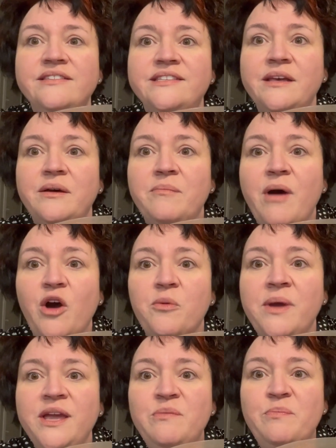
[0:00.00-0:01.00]
some
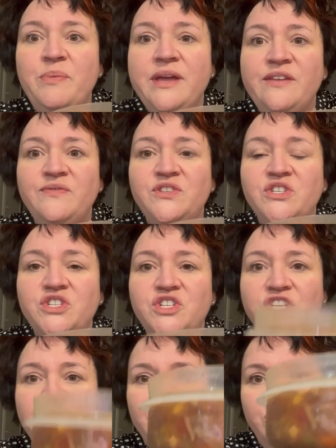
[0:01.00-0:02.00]
homemade beef
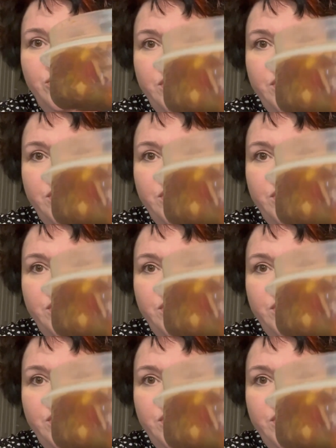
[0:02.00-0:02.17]
stew.